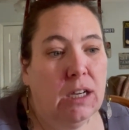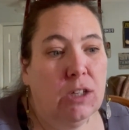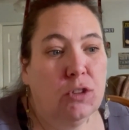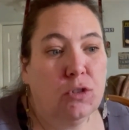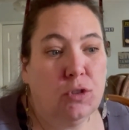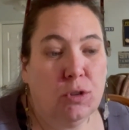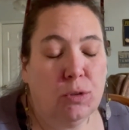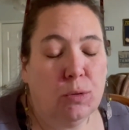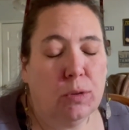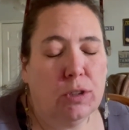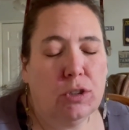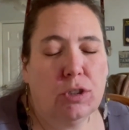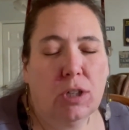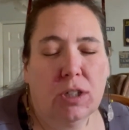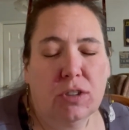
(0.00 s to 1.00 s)
do
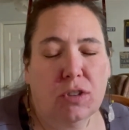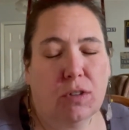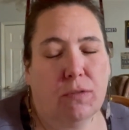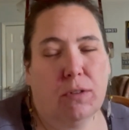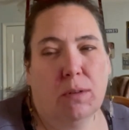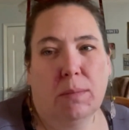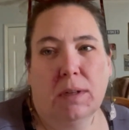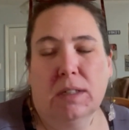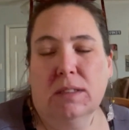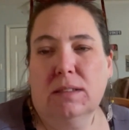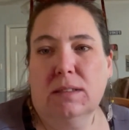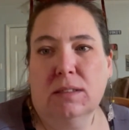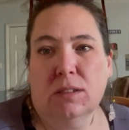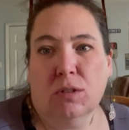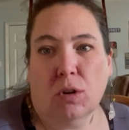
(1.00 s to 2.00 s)
just a few
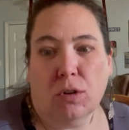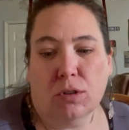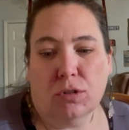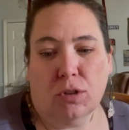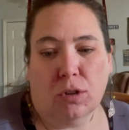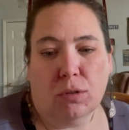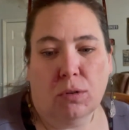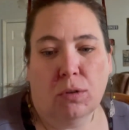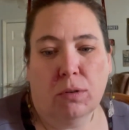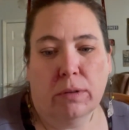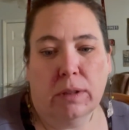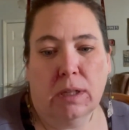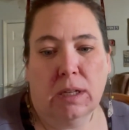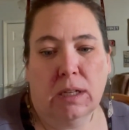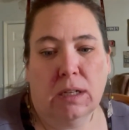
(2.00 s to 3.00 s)
minutes in an art journal,
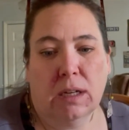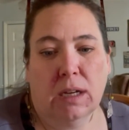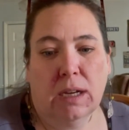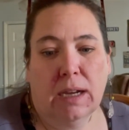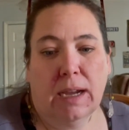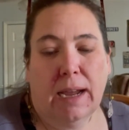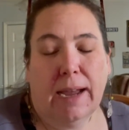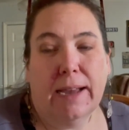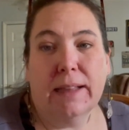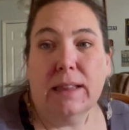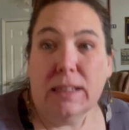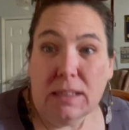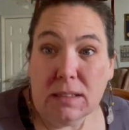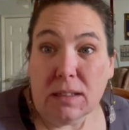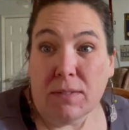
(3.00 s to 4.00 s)
then at
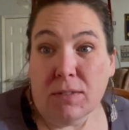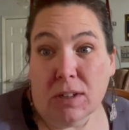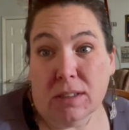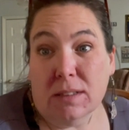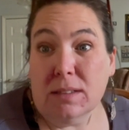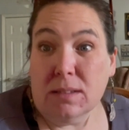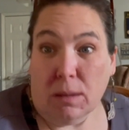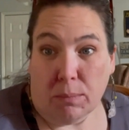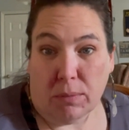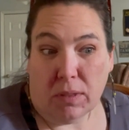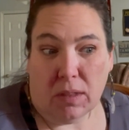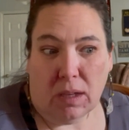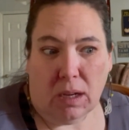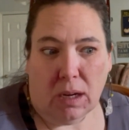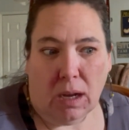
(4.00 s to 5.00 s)
least I've done
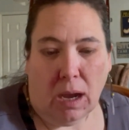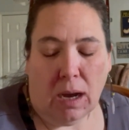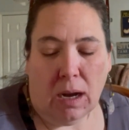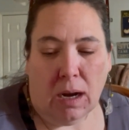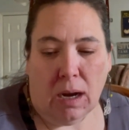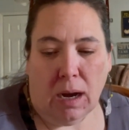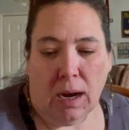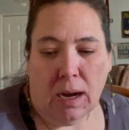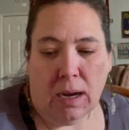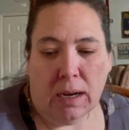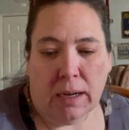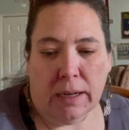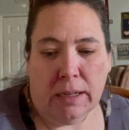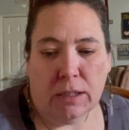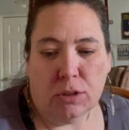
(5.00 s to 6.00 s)
something.
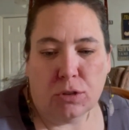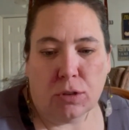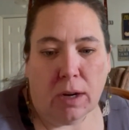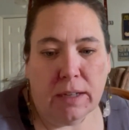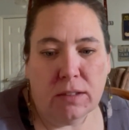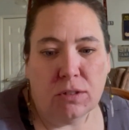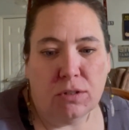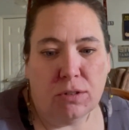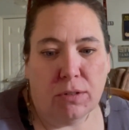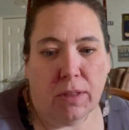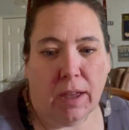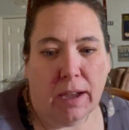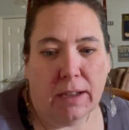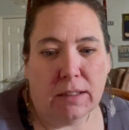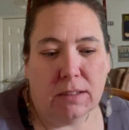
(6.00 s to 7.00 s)
I tried to do
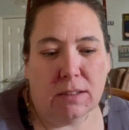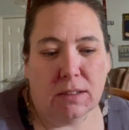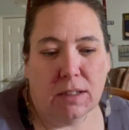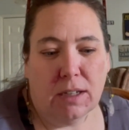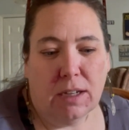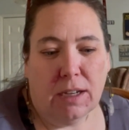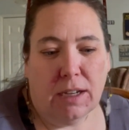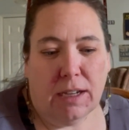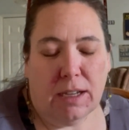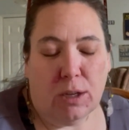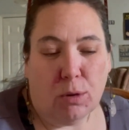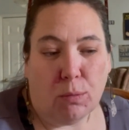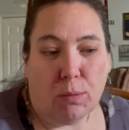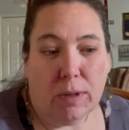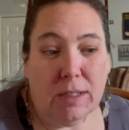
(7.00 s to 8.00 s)
that
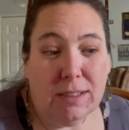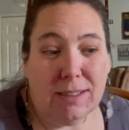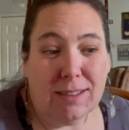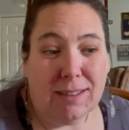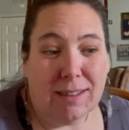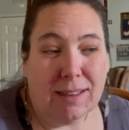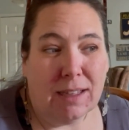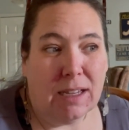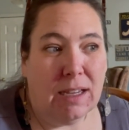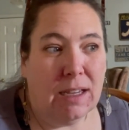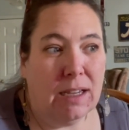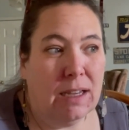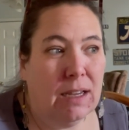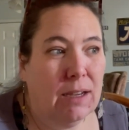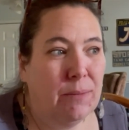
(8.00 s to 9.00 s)
here
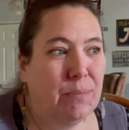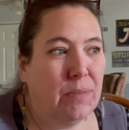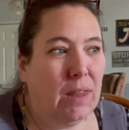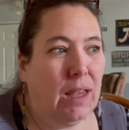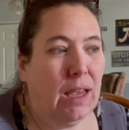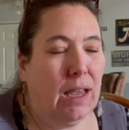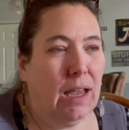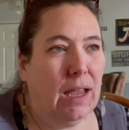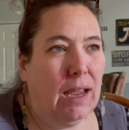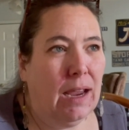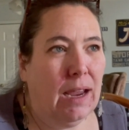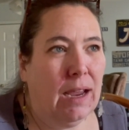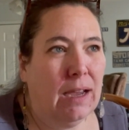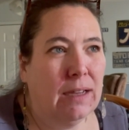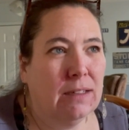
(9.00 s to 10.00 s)
recently,
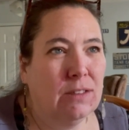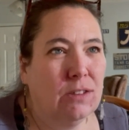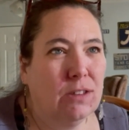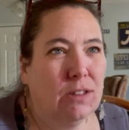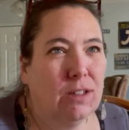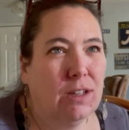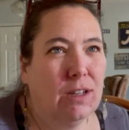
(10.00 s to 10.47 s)
and